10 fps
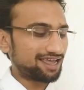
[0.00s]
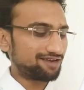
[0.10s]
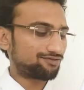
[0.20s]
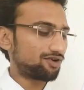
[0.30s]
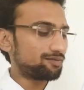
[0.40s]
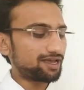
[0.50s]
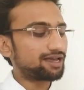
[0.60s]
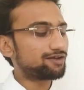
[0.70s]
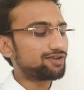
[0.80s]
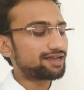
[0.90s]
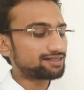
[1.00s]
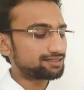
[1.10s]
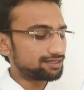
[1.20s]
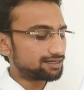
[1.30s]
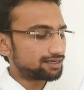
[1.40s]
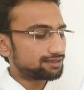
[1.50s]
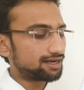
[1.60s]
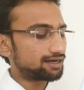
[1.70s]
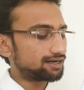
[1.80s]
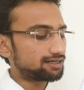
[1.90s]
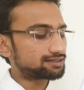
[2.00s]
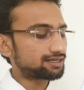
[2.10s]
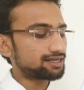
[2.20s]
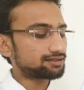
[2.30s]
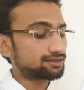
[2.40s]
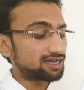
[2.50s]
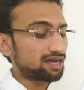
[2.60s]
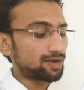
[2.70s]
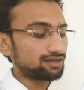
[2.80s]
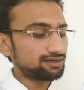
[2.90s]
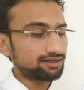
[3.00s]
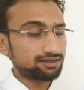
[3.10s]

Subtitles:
And from here we can see that stress and gamma,